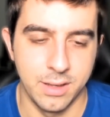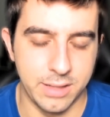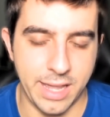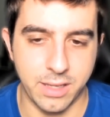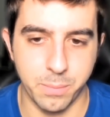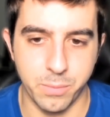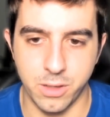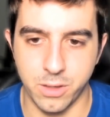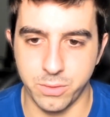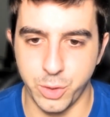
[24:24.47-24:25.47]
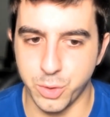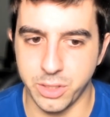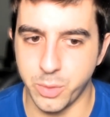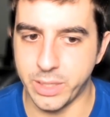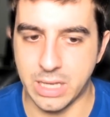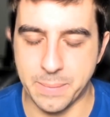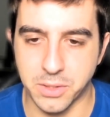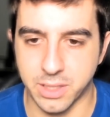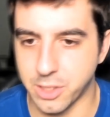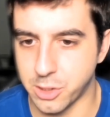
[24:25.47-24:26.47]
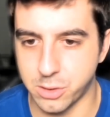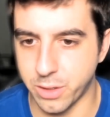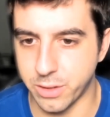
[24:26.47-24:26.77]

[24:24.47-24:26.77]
like they're usually doing emails like a start